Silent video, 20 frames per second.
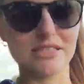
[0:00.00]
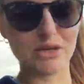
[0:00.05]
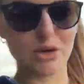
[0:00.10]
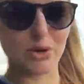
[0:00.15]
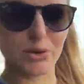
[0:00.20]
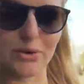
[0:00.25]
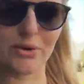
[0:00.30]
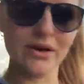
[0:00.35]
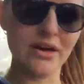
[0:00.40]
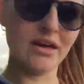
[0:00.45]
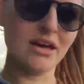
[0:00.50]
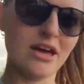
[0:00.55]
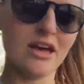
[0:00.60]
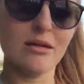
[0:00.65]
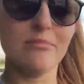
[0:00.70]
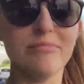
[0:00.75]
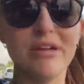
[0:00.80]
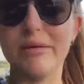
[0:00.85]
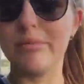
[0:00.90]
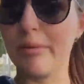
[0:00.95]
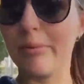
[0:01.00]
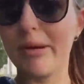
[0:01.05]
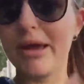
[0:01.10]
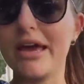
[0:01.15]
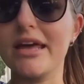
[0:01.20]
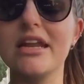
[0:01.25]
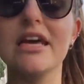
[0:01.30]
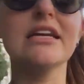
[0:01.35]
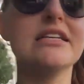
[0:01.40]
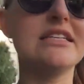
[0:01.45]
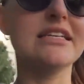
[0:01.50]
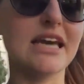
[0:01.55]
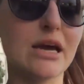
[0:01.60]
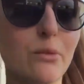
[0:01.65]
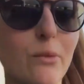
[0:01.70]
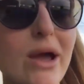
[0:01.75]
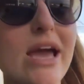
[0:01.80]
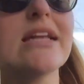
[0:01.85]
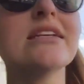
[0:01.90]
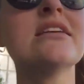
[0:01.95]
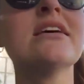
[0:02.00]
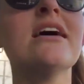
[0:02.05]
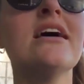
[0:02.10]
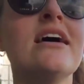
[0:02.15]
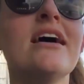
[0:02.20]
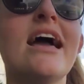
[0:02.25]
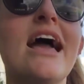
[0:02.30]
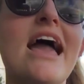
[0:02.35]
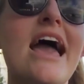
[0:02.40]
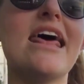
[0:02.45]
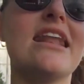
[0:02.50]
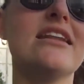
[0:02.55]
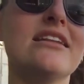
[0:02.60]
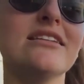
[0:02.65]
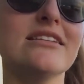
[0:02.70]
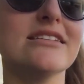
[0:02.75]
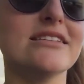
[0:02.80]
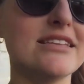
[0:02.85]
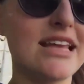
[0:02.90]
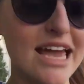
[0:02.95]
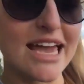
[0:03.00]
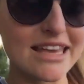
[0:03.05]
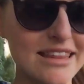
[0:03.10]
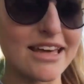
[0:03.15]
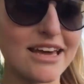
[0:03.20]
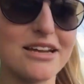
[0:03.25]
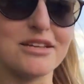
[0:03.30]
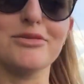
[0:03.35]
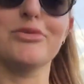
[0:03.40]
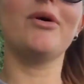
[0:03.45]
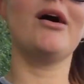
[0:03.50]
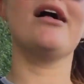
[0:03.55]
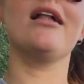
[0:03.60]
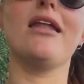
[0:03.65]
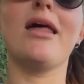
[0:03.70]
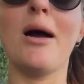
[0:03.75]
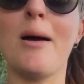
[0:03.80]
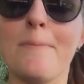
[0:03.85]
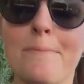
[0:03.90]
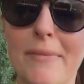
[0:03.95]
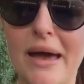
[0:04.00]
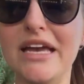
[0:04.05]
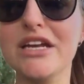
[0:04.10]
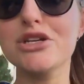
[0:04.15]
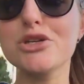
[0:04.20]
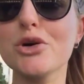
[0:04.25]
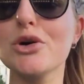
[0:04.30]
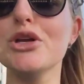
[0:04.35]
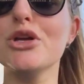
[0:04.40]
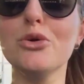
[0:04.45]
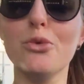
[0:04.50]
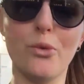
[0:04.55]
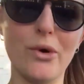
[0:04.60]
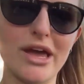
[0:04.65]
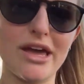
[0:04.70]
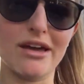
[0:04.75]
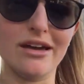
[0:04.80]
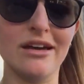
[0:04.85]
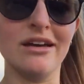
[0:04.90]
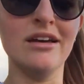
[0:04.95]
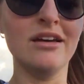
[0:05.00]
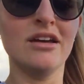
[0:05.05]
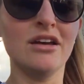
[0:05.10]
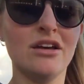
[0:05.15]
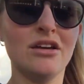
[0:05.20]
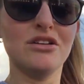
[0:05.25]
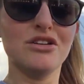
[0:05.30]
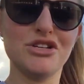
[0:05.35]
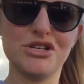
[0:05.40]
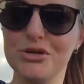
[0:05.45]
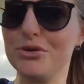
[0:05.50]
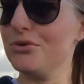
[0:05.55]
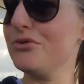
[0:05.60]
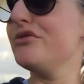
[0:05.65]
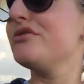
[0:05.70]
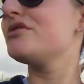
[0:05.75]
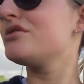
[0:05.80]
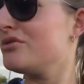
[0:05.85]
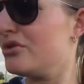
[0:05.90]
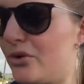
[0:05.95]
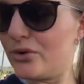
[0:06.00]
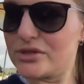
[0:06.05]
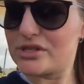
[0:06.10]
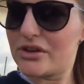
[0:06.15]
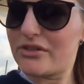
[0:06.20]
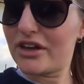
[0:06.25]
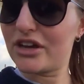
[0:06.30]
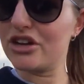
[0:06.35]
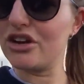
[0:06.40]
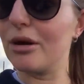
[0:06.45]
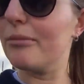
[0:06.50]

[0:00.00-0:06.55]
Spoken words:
so be prepared to get wet. And in saying that as well, make sure you wear shoes also that you